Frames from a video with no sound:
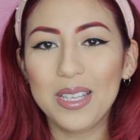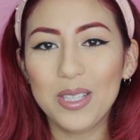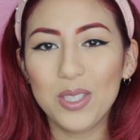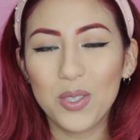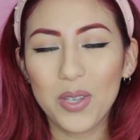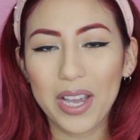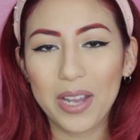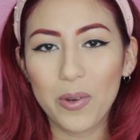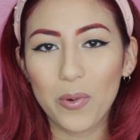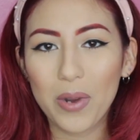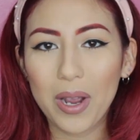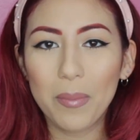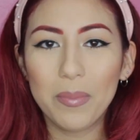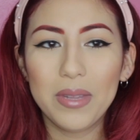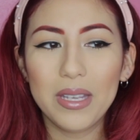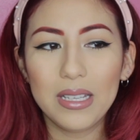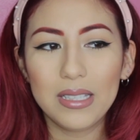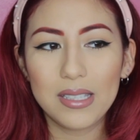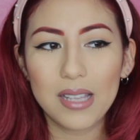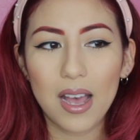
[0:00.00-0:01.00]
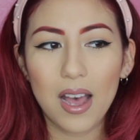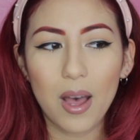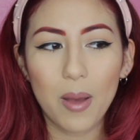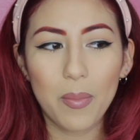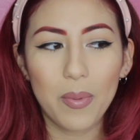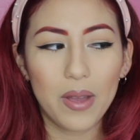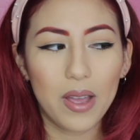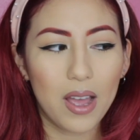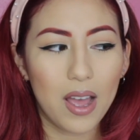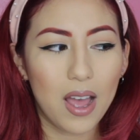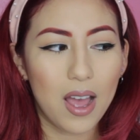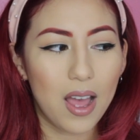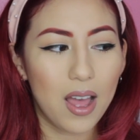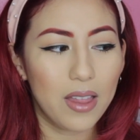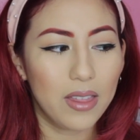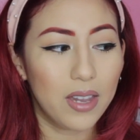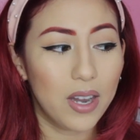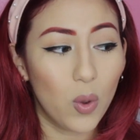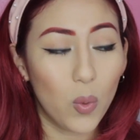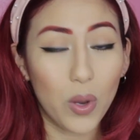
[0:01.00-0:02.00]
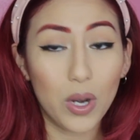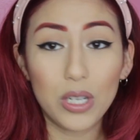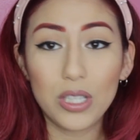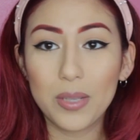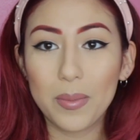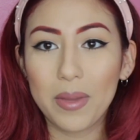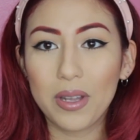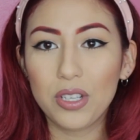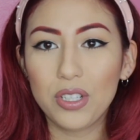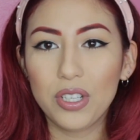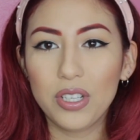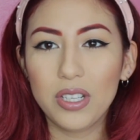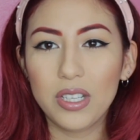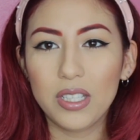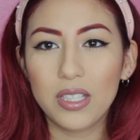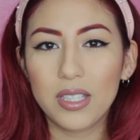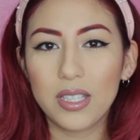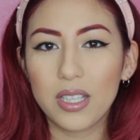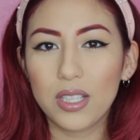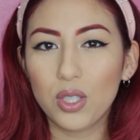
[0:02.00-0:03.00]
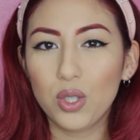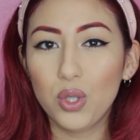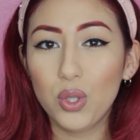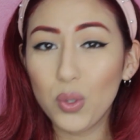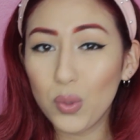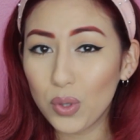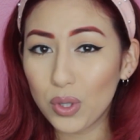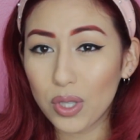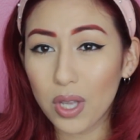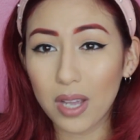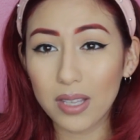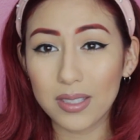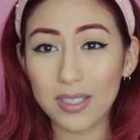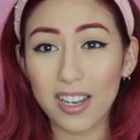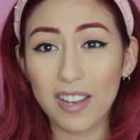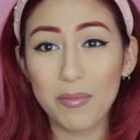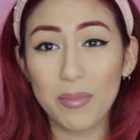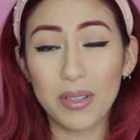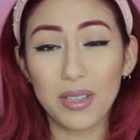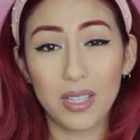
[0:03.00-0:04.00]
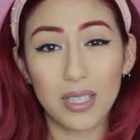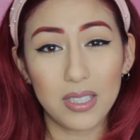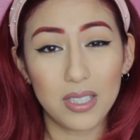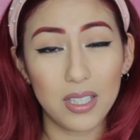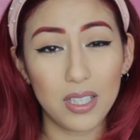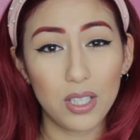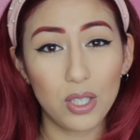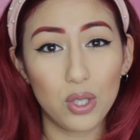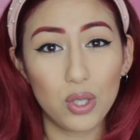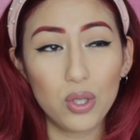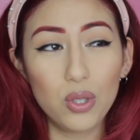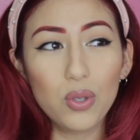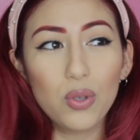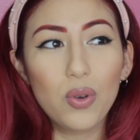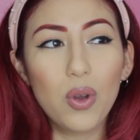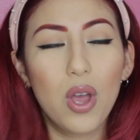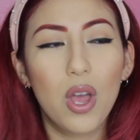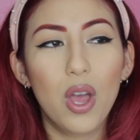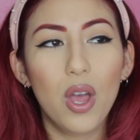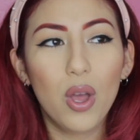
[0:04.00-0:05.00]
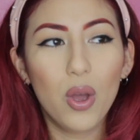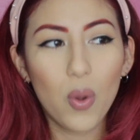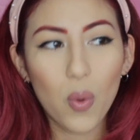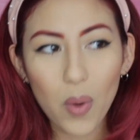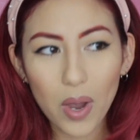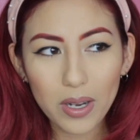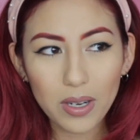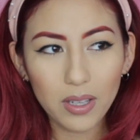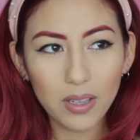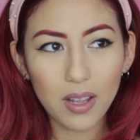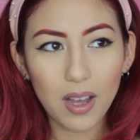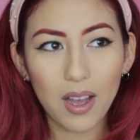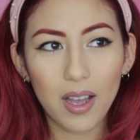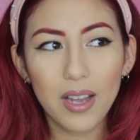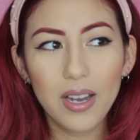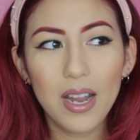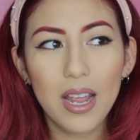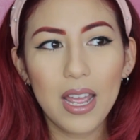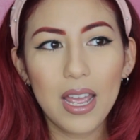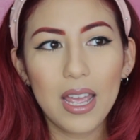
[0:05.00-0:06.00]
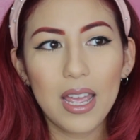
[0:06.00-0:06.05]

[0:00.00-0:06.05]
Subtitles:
thing to kind of wrap things up that I wanted to mention is 2 songs that I've been listening to quite a lot.